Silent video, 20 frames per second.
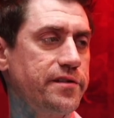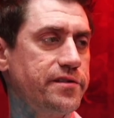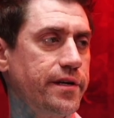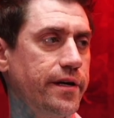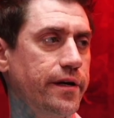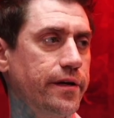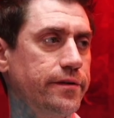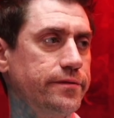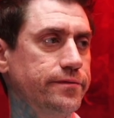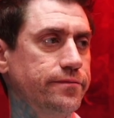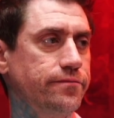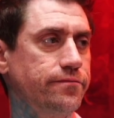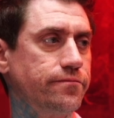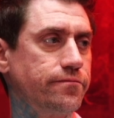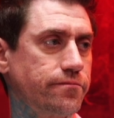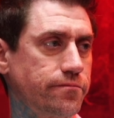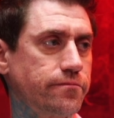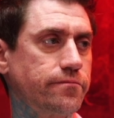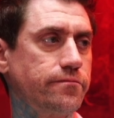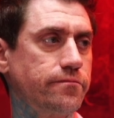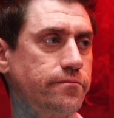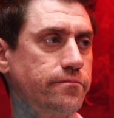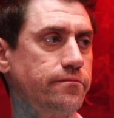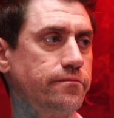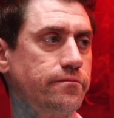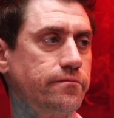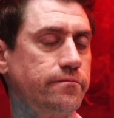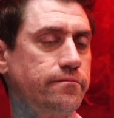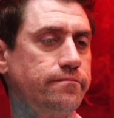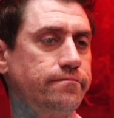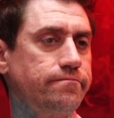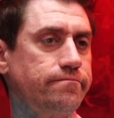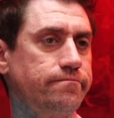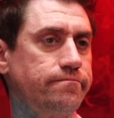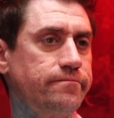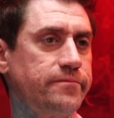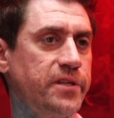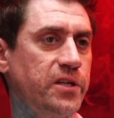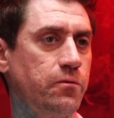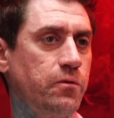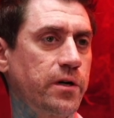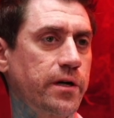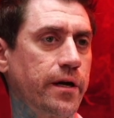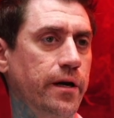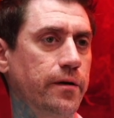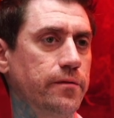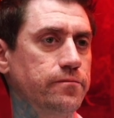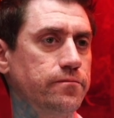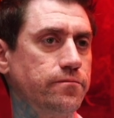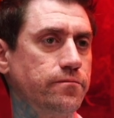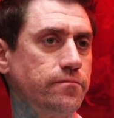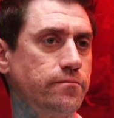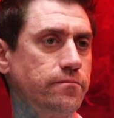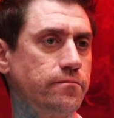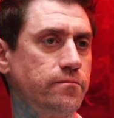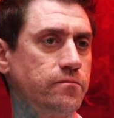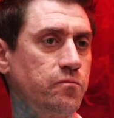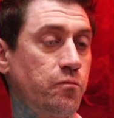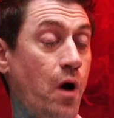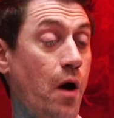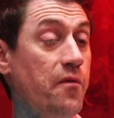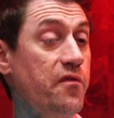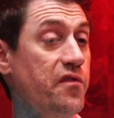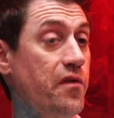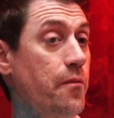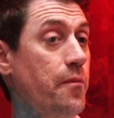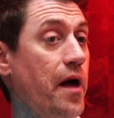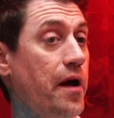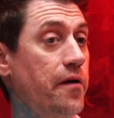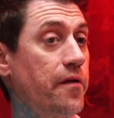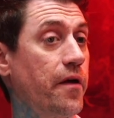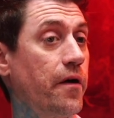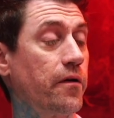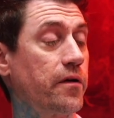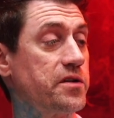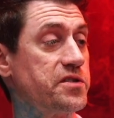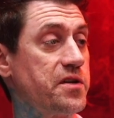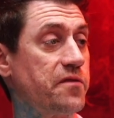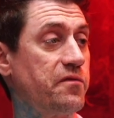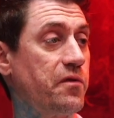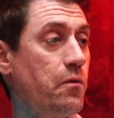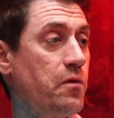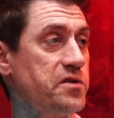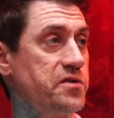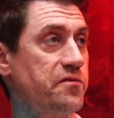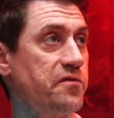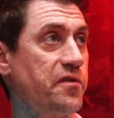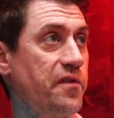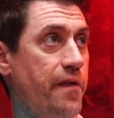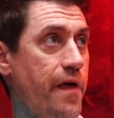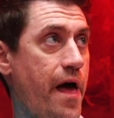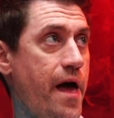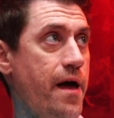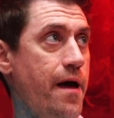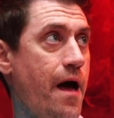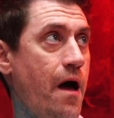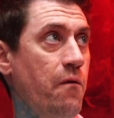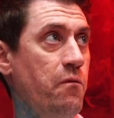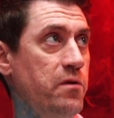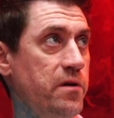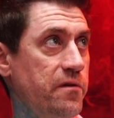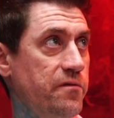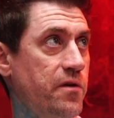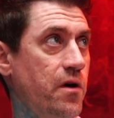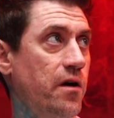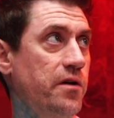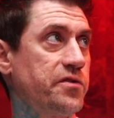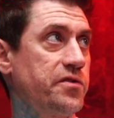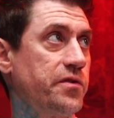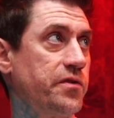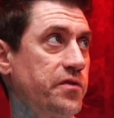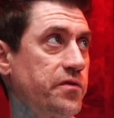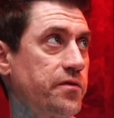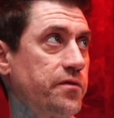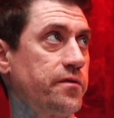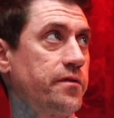ACL, and didn't work out. Probably for the better though, because if it wasn't for that, I wouldn't have gone to this.